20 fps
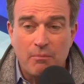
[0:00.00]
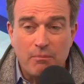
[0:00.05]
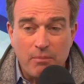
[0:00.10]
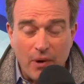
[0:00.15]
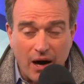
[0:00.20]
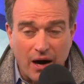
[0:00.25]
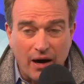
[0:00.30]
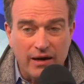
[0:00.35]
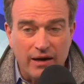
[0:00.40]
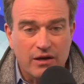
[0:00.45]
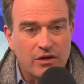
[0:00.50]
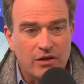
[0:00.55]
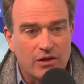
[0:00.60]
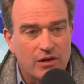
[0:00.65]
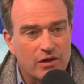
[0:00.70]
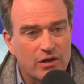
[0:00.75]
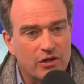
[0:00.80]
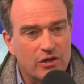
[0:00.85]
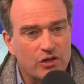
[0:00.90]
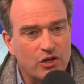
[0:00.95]
But,
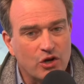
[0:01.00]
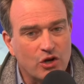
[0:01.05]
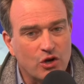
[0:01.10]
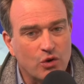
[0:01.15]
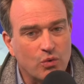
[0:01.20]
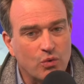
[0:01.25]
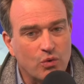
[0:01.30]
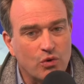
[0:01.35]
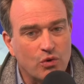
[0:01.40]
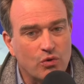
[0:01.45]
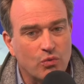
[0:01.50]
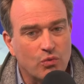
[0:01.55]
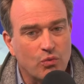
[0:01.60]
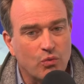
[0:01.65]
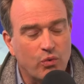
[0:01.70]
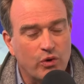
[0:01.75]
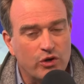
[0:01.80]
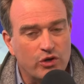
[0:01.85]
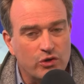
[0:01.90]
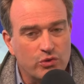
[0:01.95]
you know,
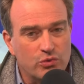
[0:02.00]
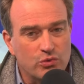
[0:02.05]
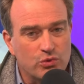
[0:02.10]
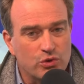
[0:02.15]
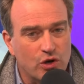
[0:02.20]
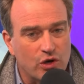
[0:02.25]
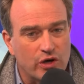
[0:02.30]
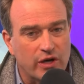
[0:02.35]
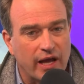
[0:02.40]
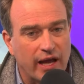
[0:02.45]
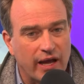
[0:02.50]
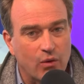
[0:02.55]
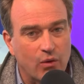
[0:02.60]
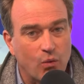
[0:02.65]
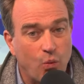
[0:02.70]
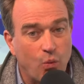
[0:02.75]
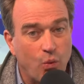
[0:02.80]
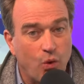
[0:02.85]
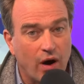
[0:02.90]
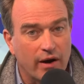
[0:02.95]
when you look at
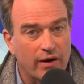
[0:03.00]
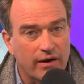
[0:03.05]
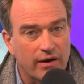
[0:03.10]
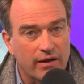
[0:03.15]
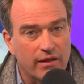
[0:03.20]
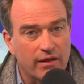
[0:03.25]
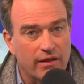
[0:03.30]
what